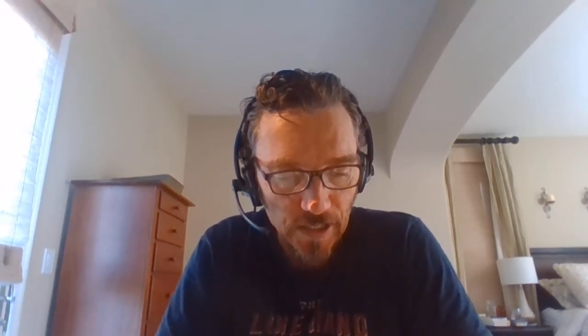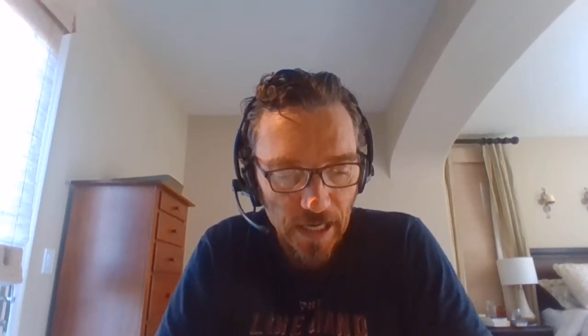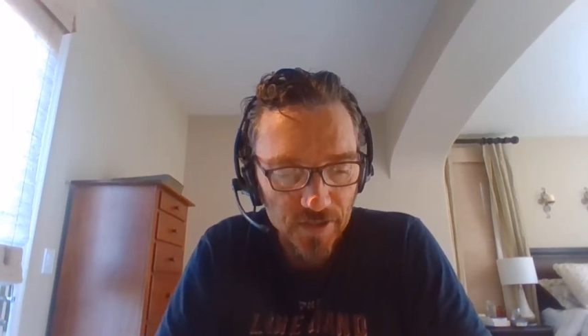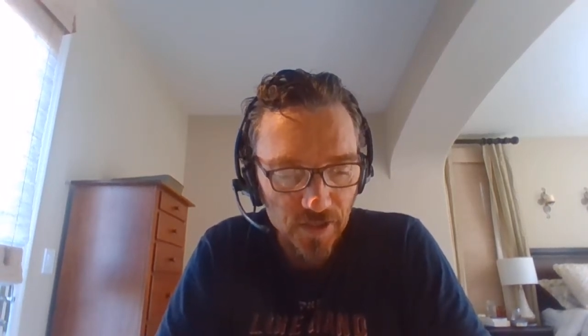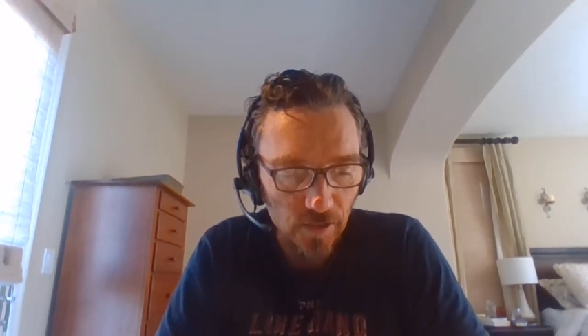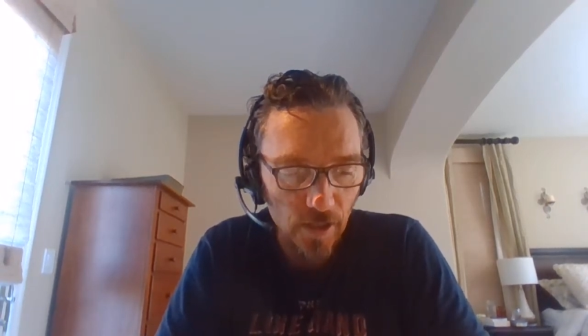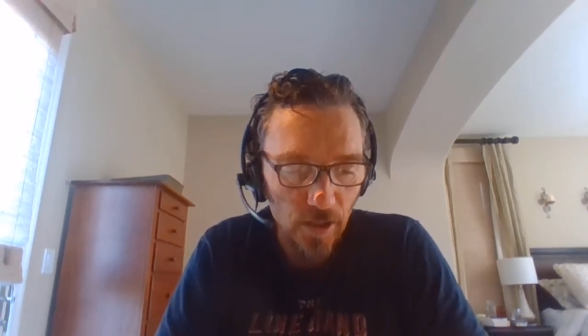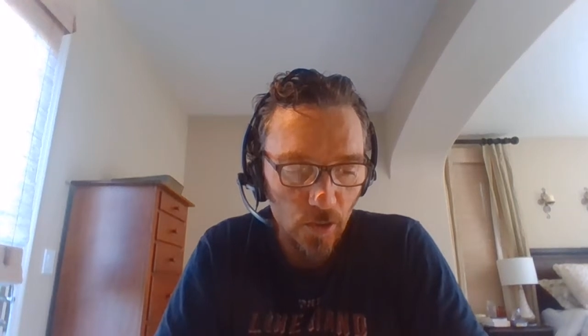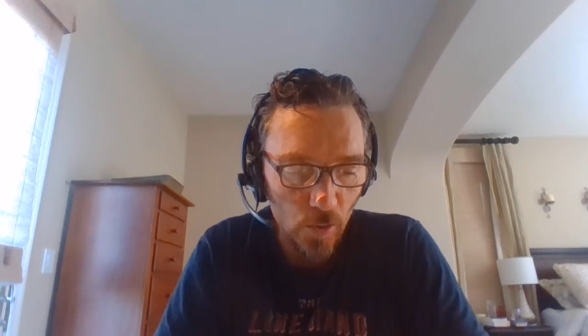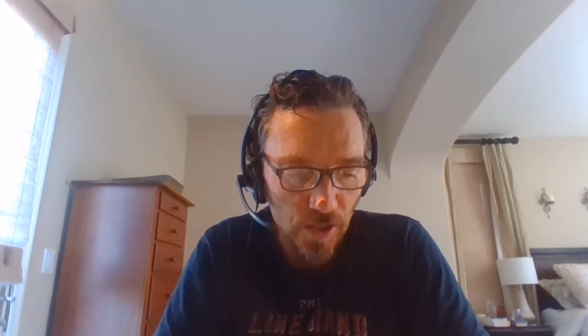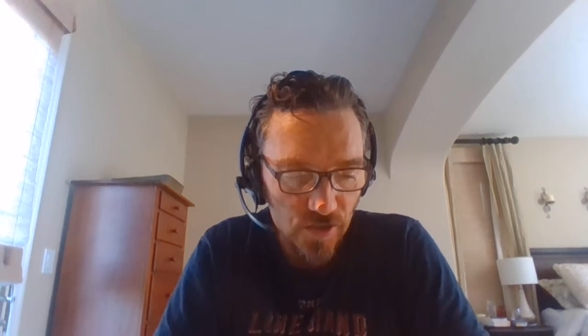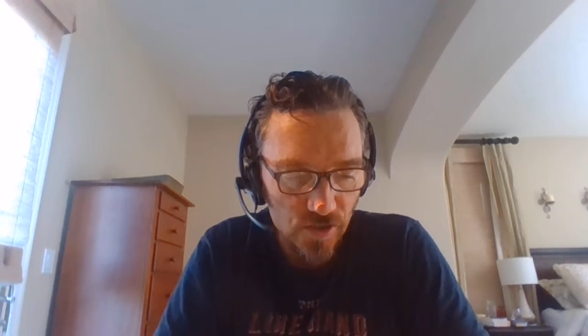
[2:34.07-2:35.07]
asking a lot of
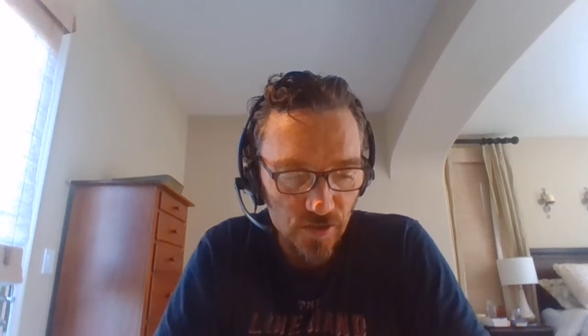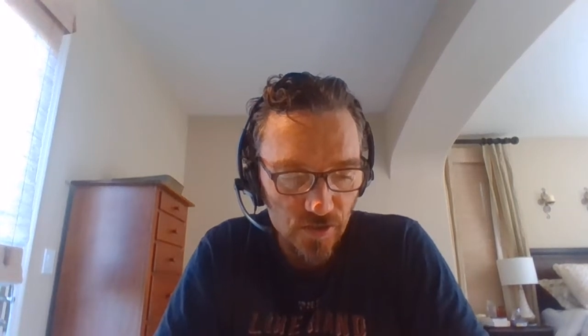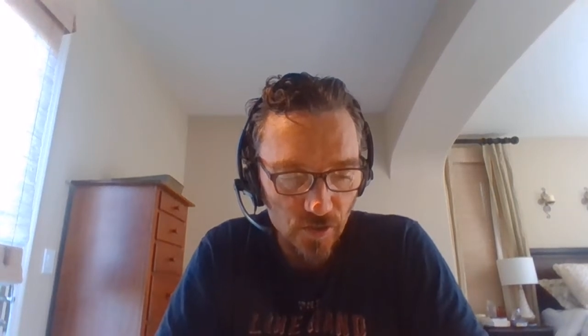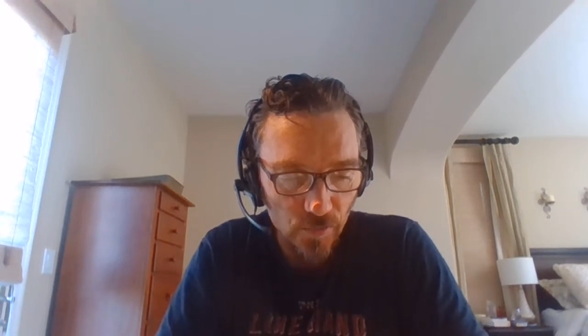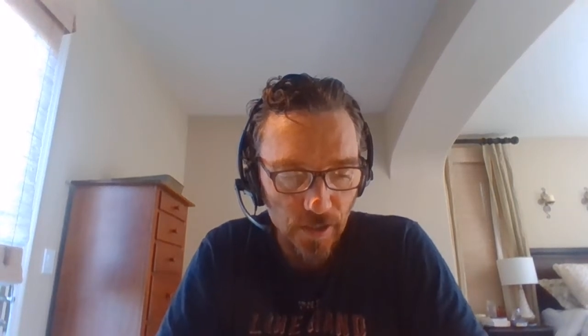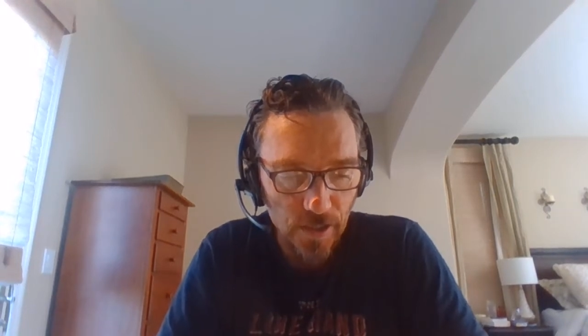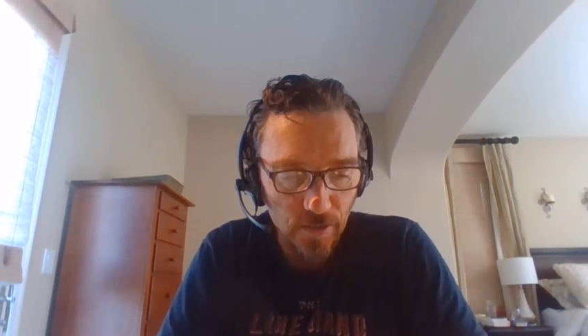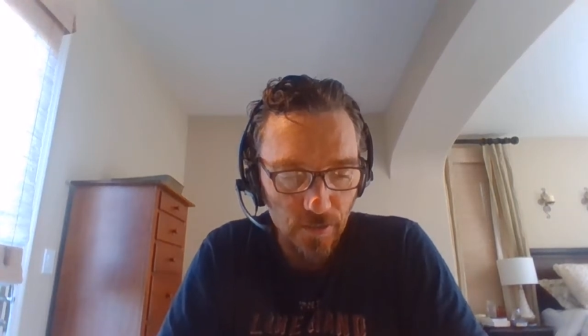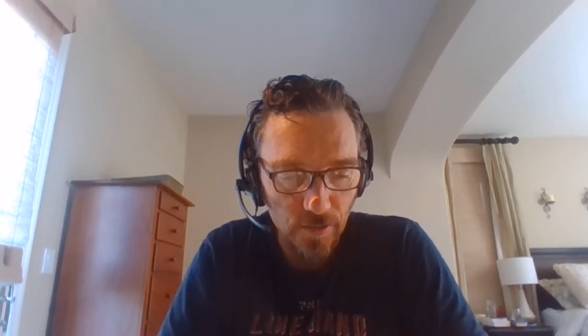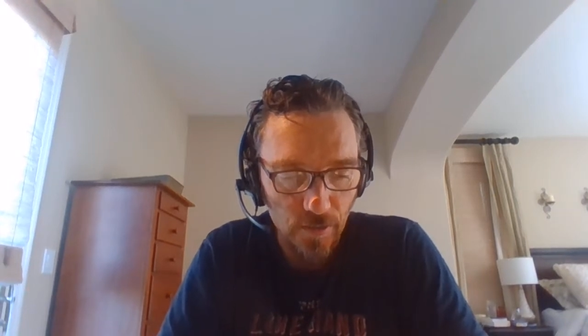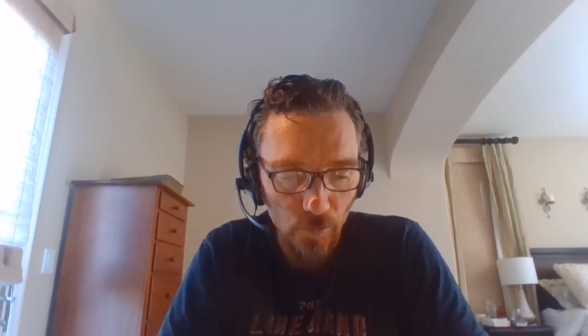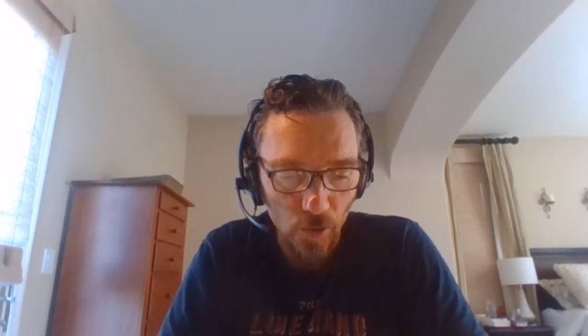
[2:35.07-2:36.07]
questions
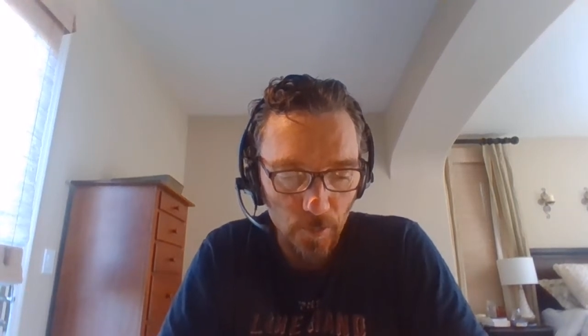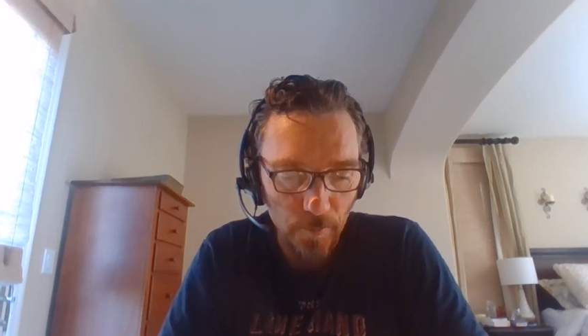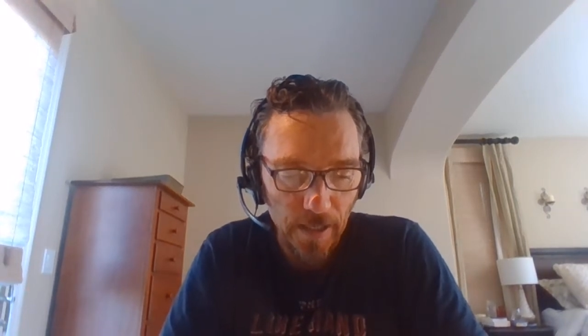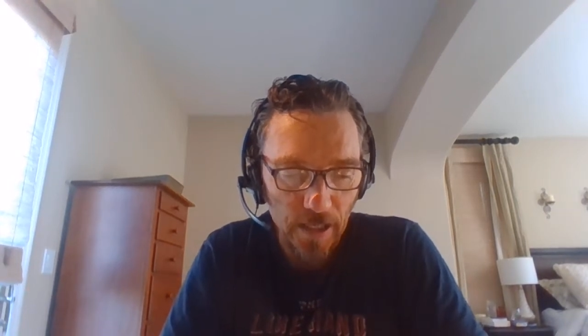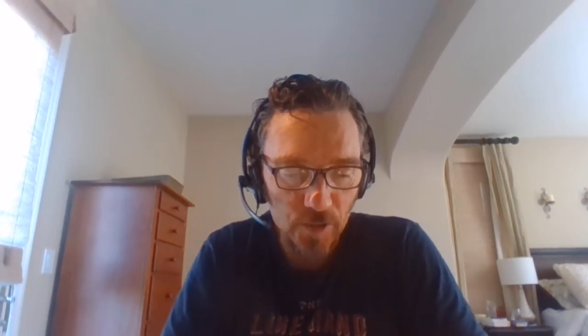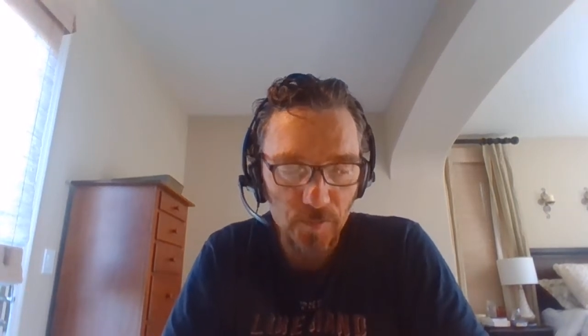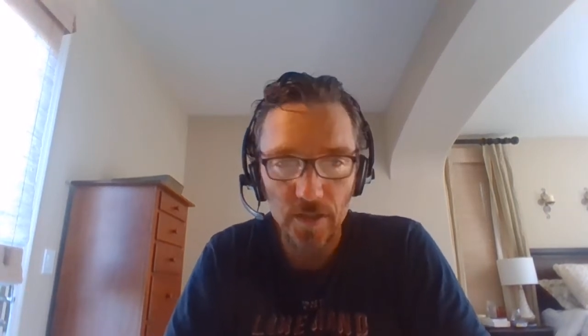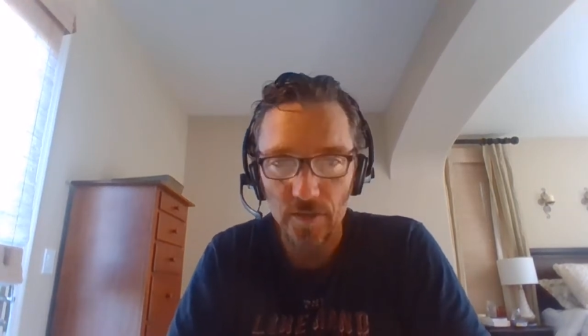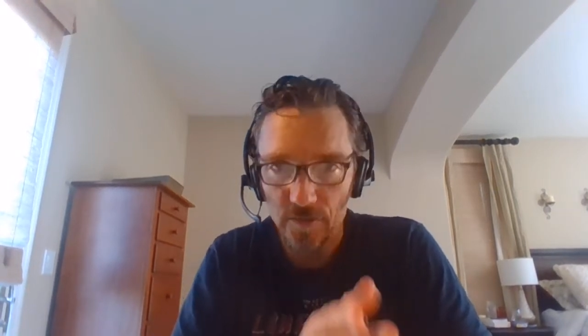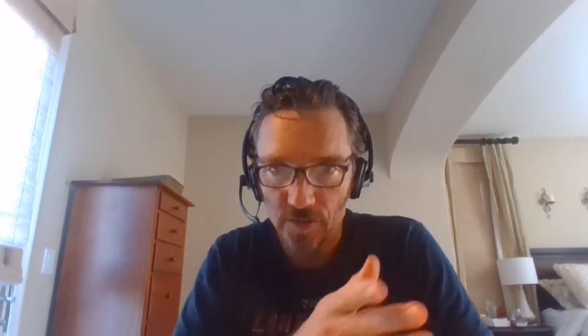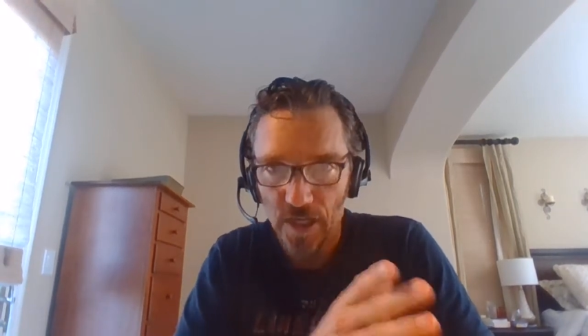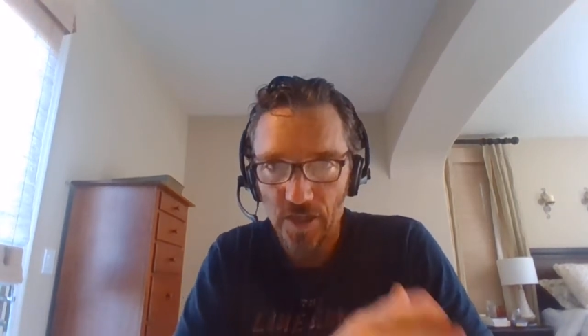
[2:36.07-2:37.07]
around enrollment management in
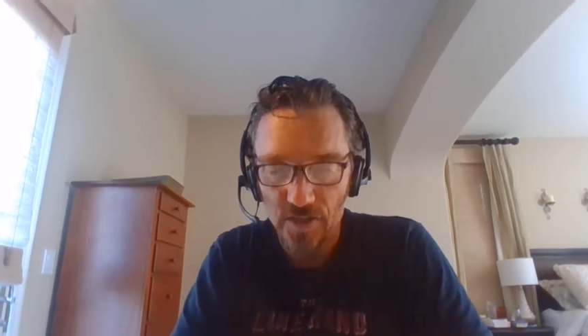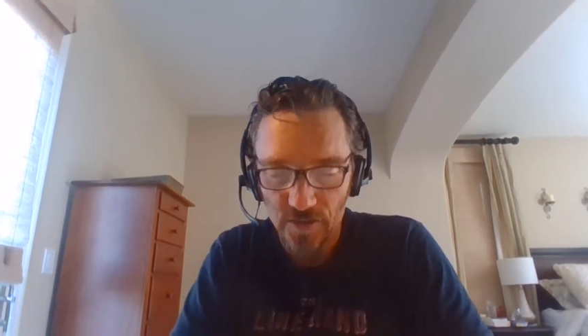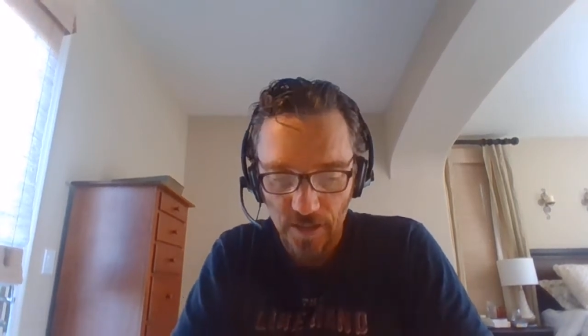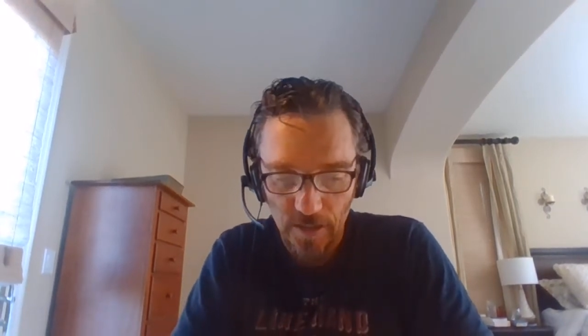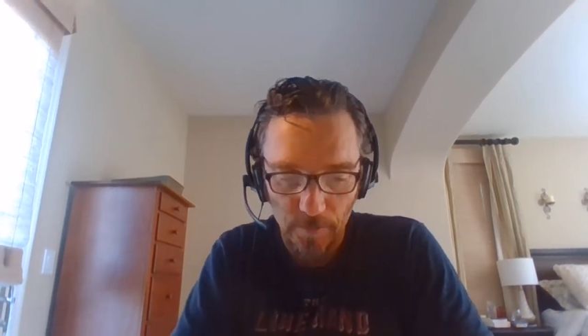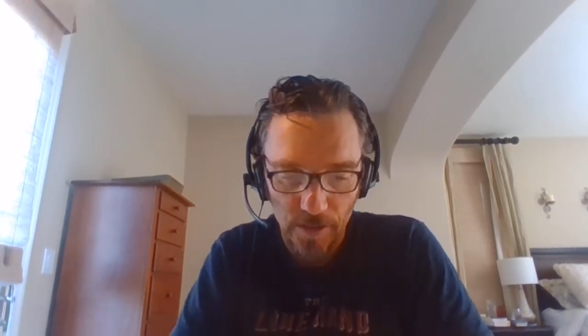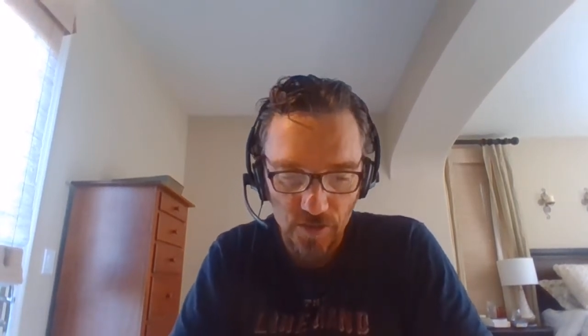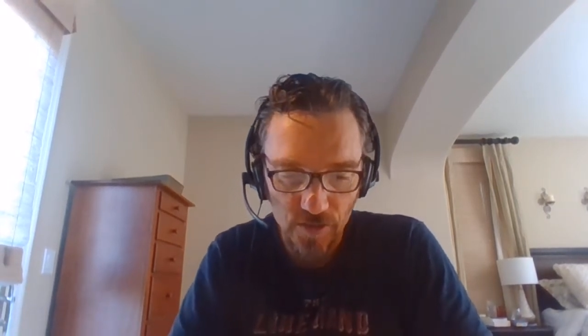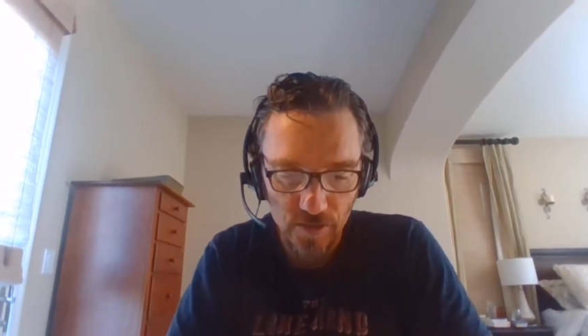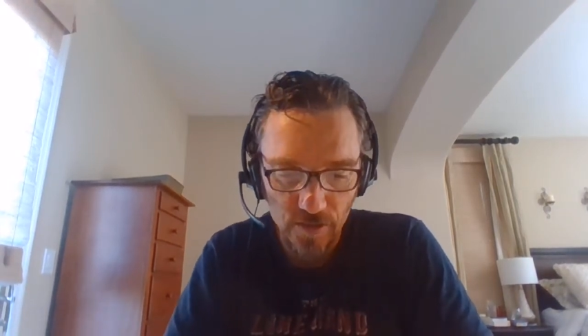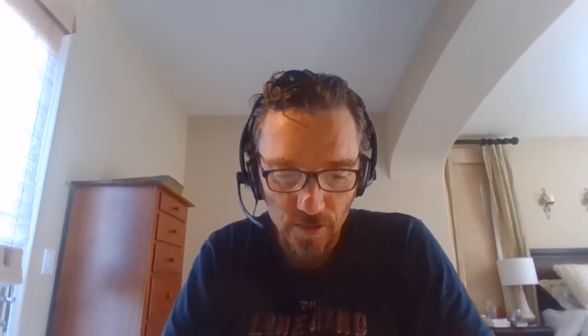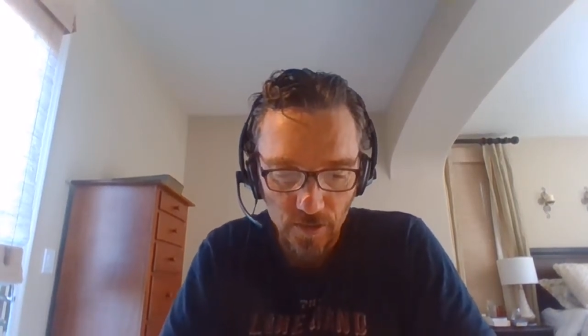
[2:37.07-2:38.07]
those sections that I
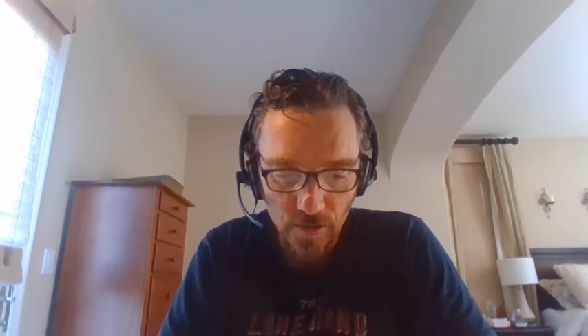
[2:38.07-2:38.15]
mentioned,